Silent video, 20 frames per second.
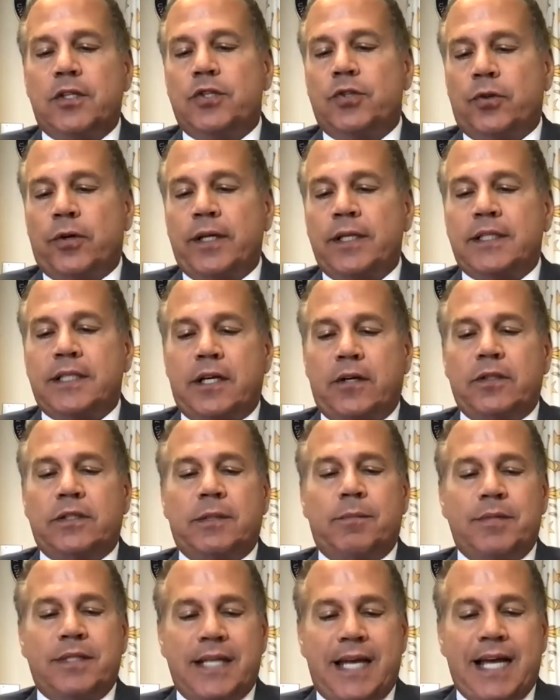Joint
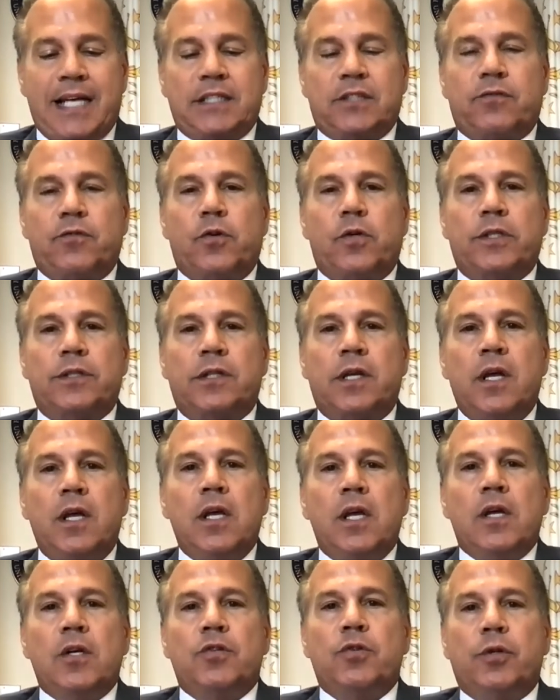Terrorism Task Force
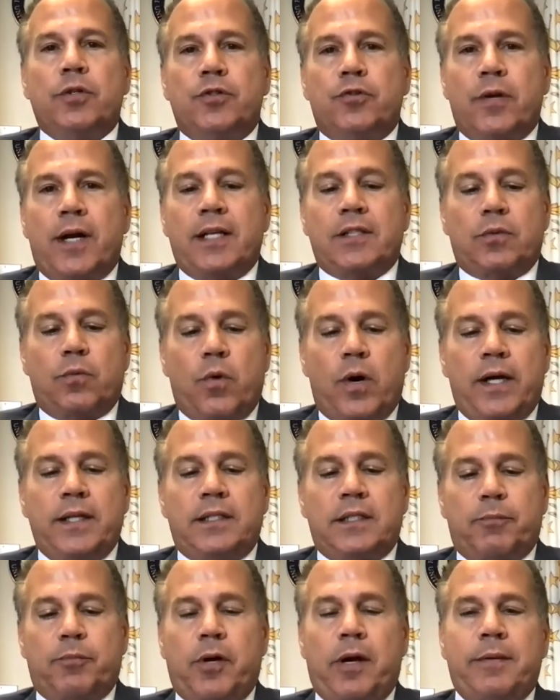to address white
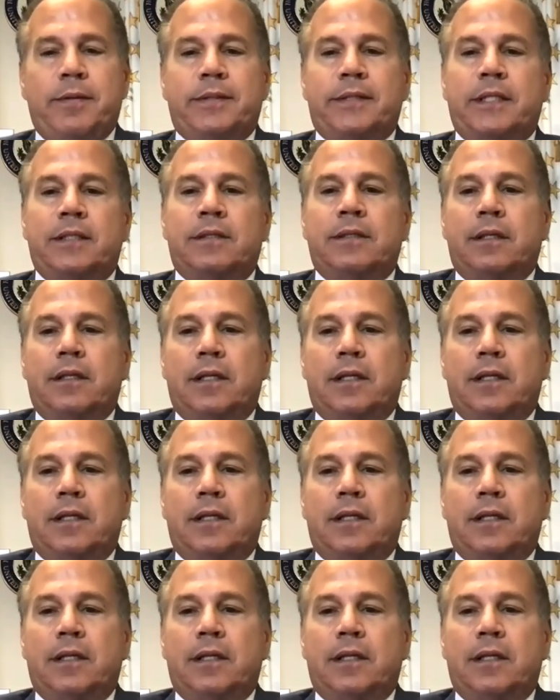supremacist